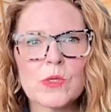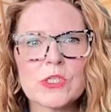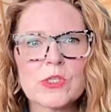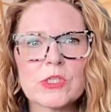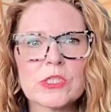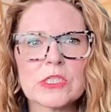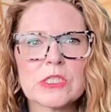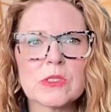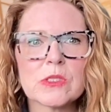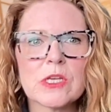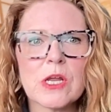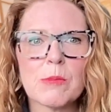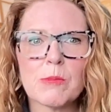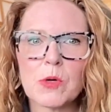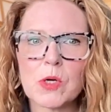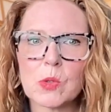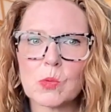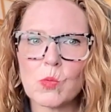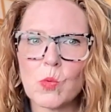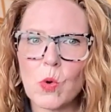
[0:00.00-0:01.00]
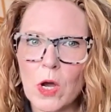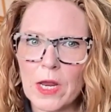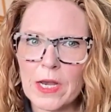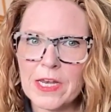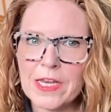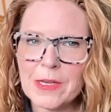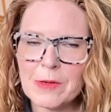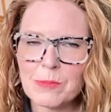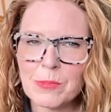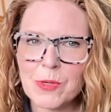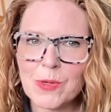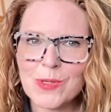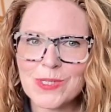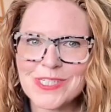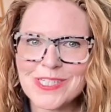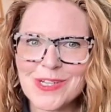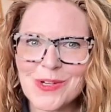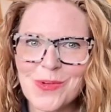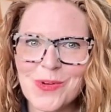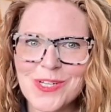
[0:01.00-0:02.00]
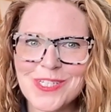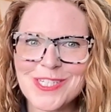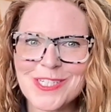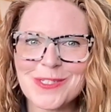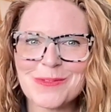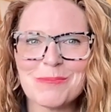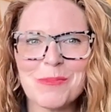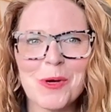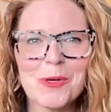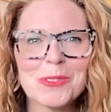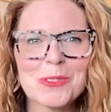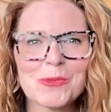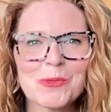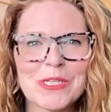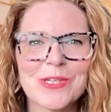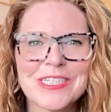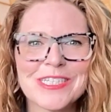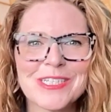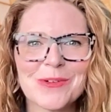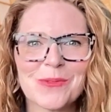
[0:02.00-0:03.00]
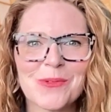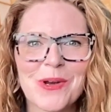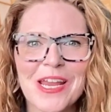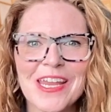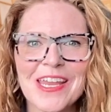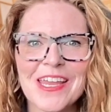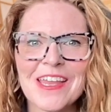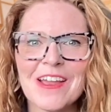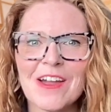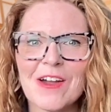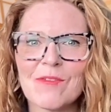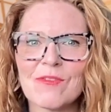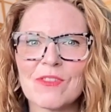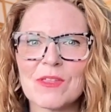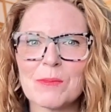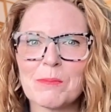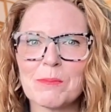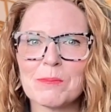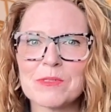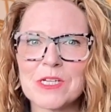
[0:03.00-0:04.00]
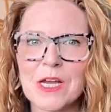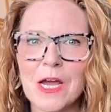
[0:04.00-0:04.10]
which is number one in Poets and Quants' most recent ranking of the